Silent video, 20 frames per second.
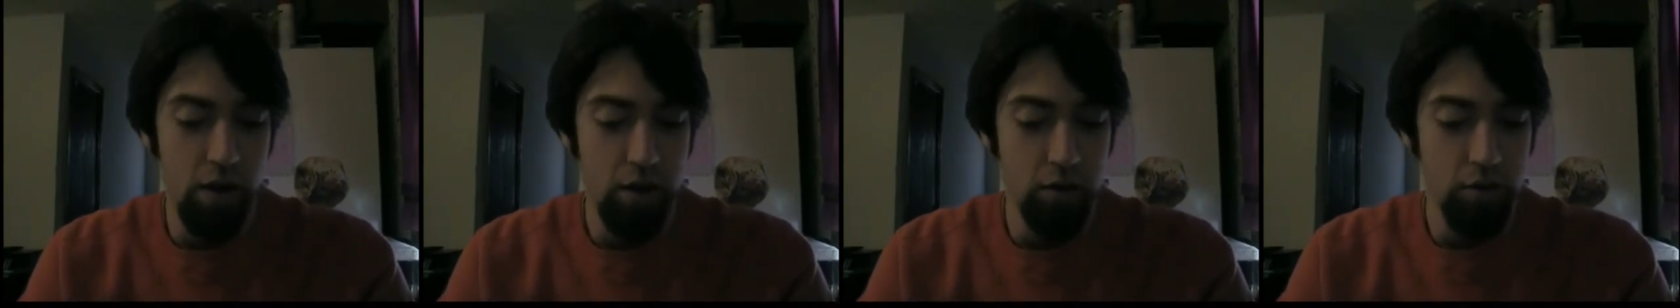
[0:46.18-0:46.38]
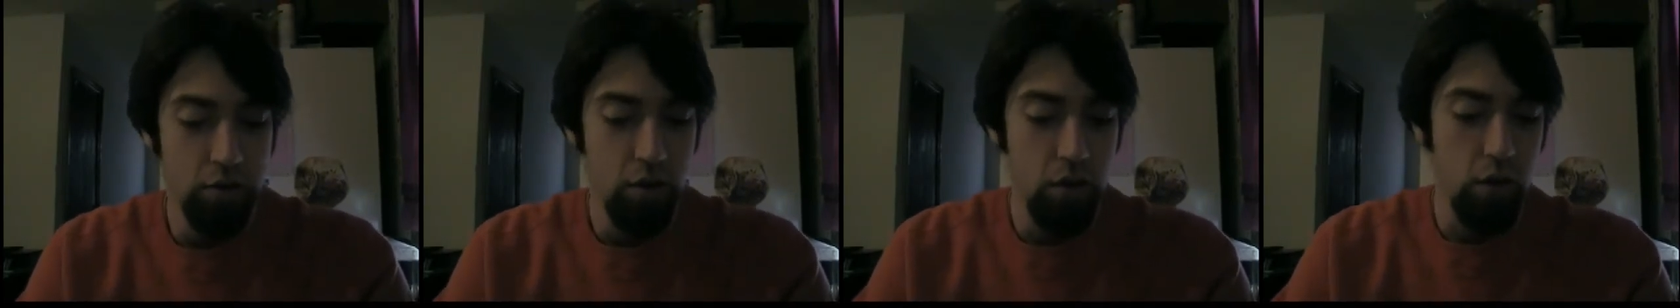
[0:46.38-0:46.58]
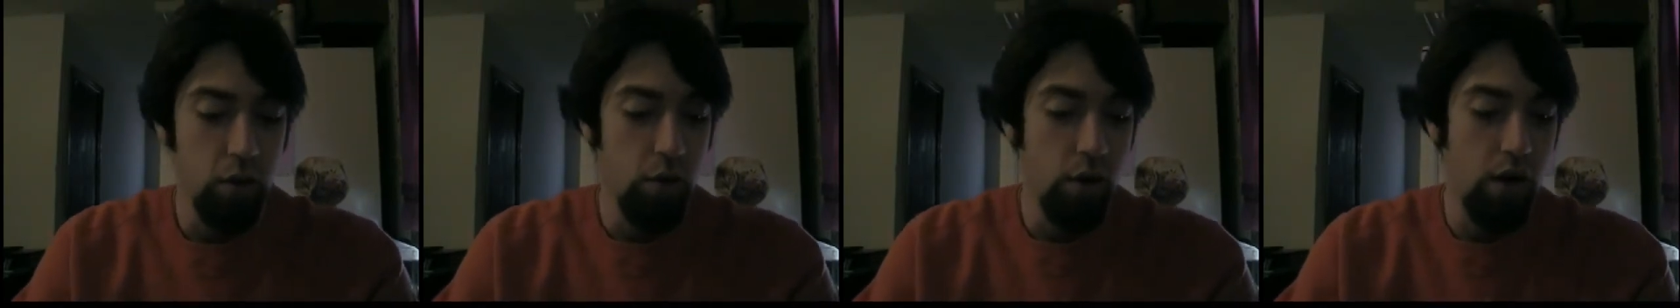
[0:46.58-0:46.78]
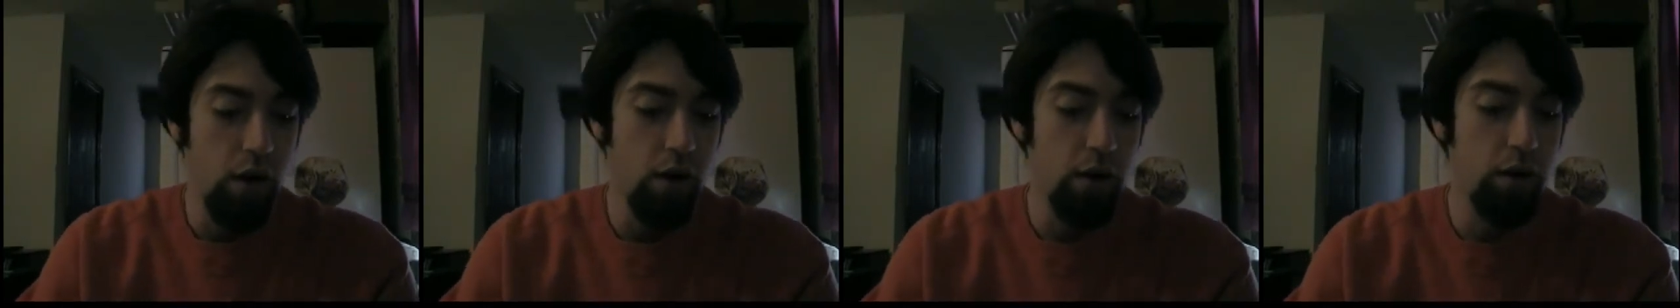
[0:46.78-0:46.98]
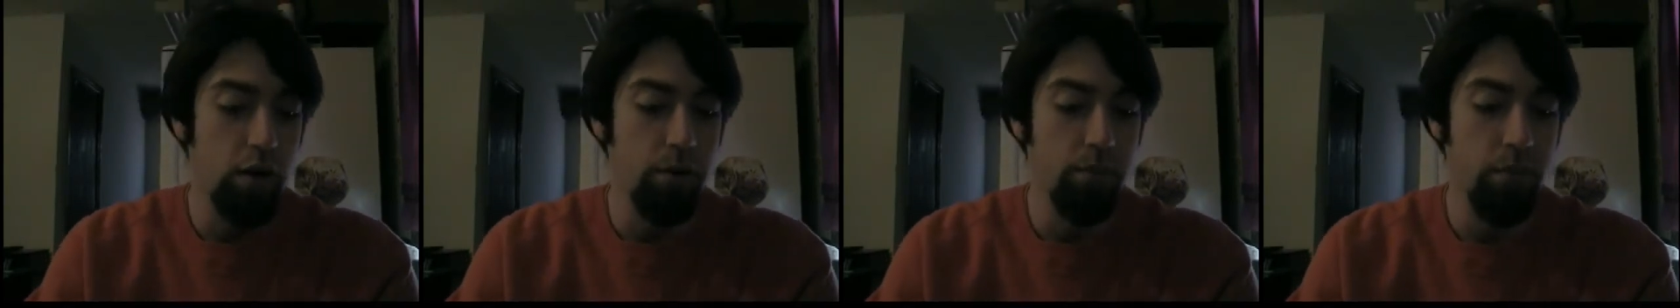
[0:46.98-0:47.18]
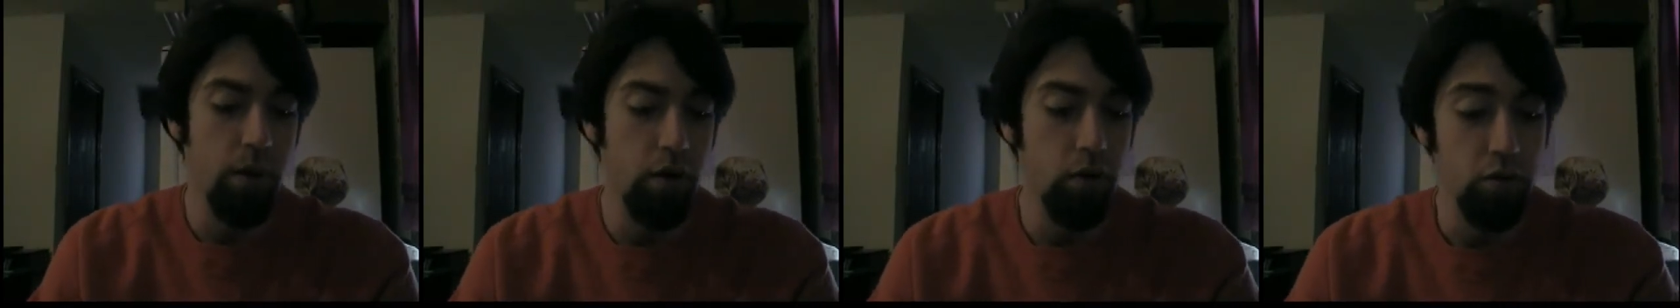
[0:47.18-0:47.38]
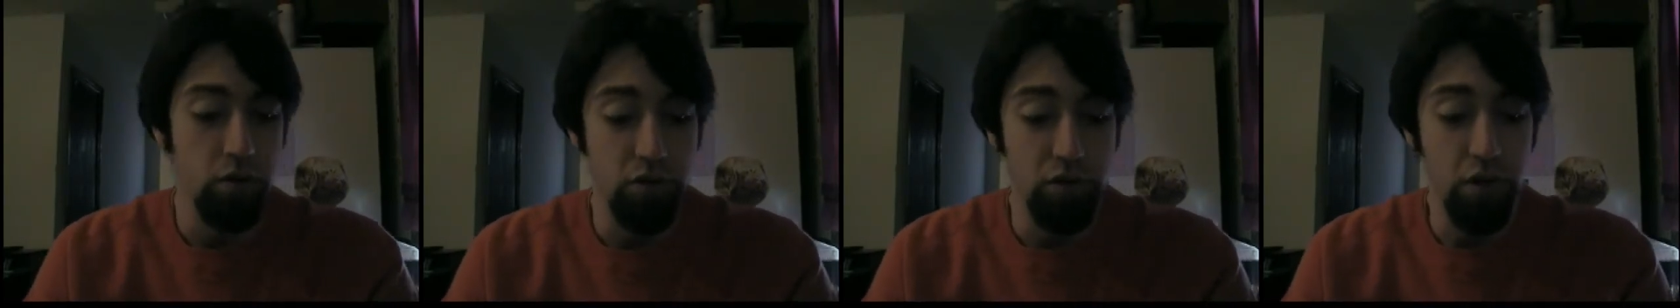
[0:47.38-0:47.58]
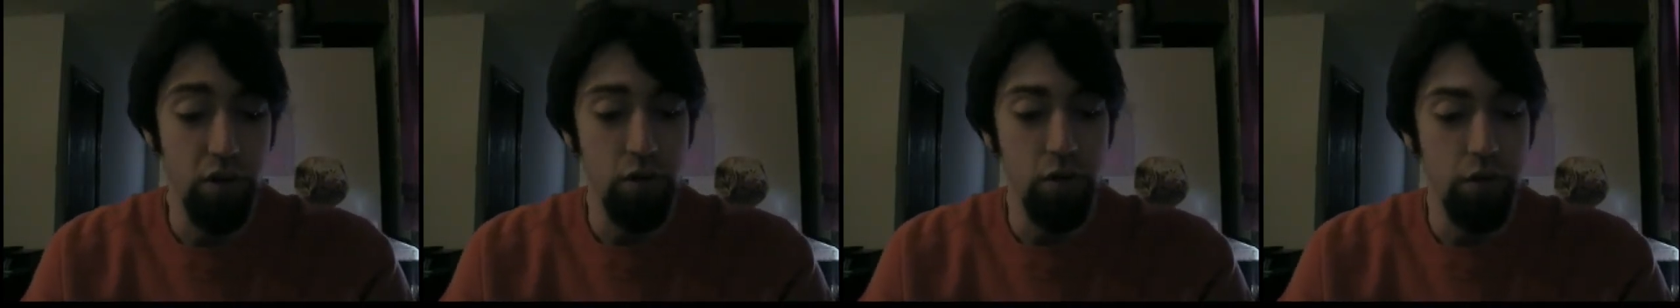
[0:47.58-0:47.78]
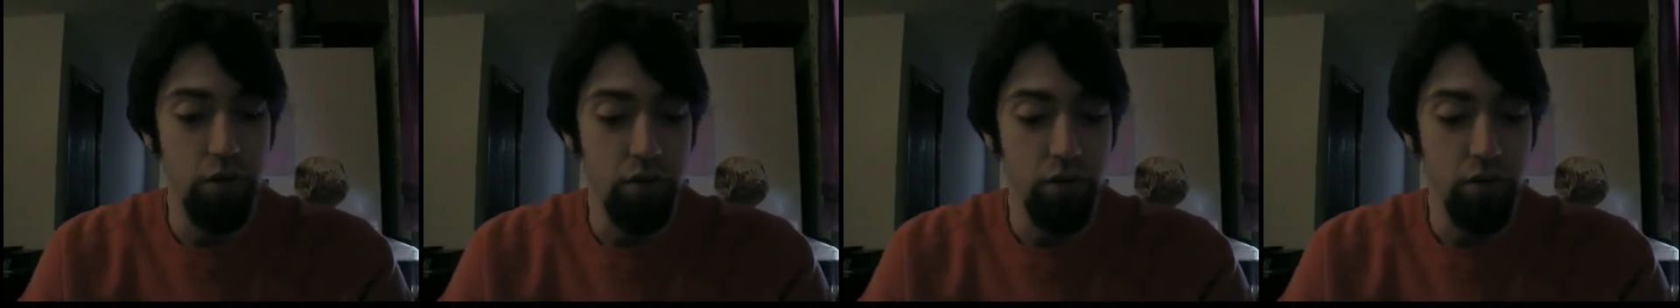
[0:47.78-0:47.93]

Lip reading: So I'm going to start in